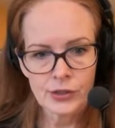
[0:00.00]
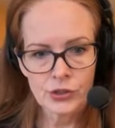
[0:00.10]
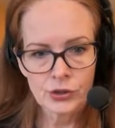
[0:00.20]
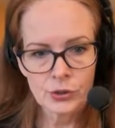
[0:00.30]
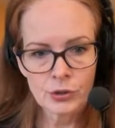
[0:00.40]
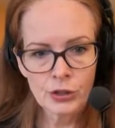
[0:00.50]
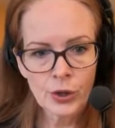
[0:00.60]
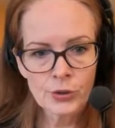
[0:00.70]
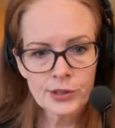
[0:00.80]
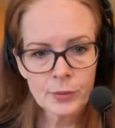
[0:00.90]
to
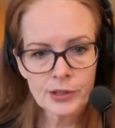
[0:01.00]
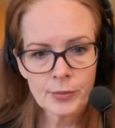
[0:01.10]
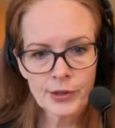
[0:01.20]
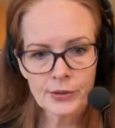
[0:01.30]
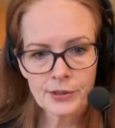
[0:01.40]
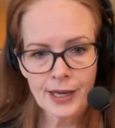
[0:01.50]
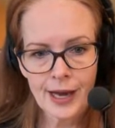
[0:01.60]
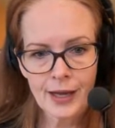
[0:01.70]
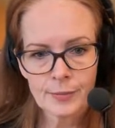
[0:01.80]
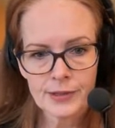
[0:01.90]
close up some of those
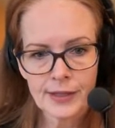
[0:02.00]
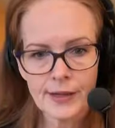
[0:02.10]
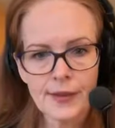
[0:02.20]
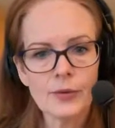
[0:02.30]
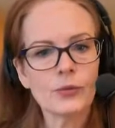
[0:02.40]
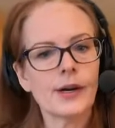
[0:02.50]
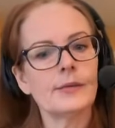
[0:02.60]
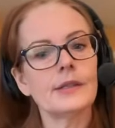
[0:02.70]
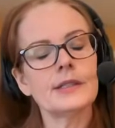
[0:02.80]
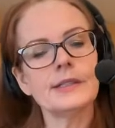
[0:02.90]
gaps. And then what I'm
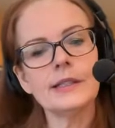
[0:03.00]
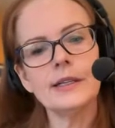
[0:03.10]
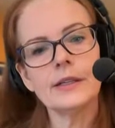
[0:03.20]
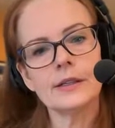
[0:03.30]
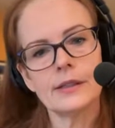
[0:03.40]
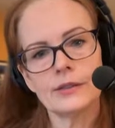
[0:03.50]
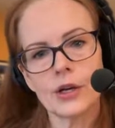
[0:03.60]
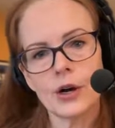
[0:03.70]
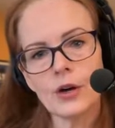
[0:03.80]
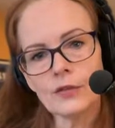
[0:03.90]
going to see here is
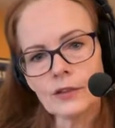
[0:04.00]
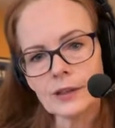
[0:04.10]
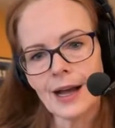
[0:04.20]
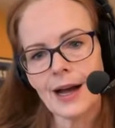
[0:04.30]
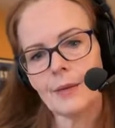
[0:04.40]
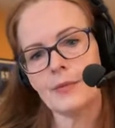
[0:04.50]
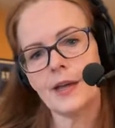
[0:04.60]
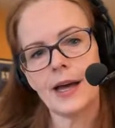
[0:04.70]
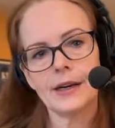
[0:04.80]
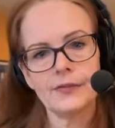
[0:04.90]
overlap
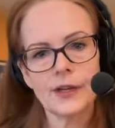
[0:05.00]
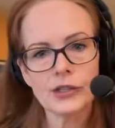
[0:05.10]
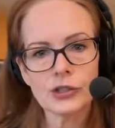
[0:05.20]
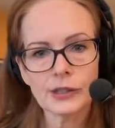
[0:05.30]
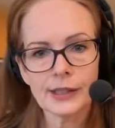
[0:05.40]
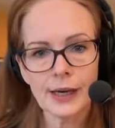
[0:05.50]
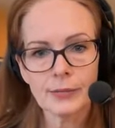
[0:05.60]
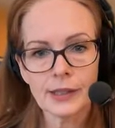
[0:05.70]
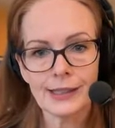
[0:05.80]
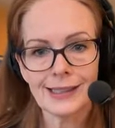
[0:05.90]
that eventually I'm
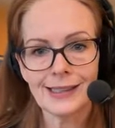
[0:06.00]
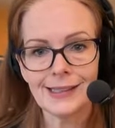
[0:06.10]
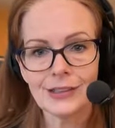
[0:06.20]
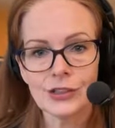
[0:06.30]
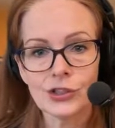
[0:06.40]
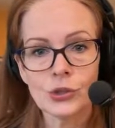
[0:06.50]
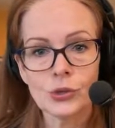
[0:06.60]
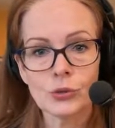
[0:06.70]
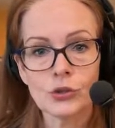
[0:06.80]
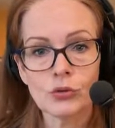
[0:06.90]
going to need
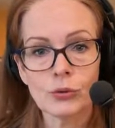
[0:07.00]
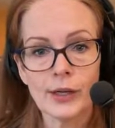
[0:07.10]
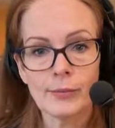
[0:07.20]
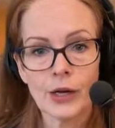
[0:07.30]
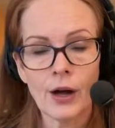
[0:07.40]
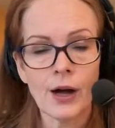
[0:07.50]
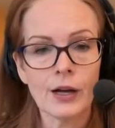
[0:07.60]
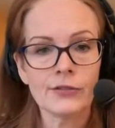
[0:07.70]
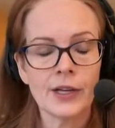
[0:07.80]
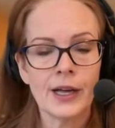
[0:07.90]
to trim
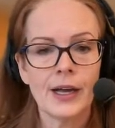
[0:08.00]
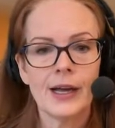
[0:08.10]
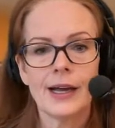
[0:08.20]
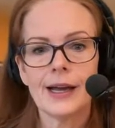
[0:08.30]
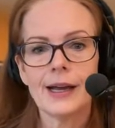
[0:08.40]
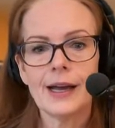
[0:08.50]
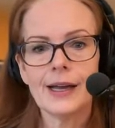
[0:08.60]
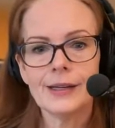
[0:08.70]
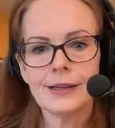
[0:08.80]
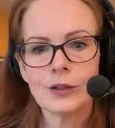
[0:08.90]
off.
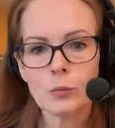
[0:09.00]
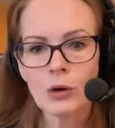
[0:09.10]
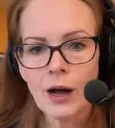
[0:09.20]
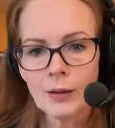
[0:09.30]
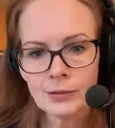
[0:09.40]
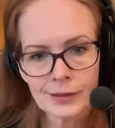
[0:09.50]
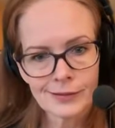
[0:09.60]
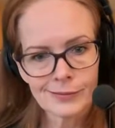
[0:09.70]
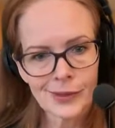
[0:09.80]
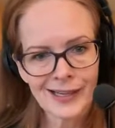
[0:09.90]
And the problem